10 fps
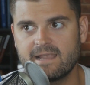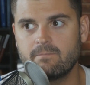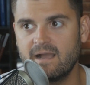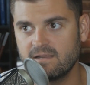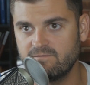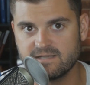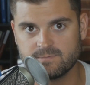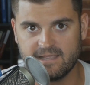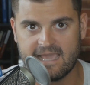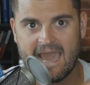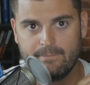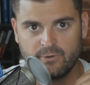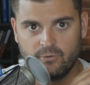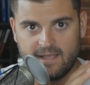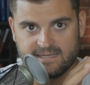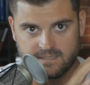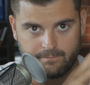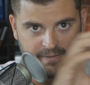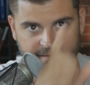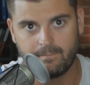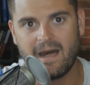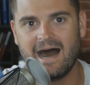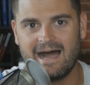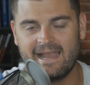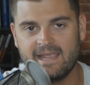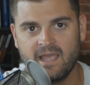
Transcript: my investment capital as a big pie,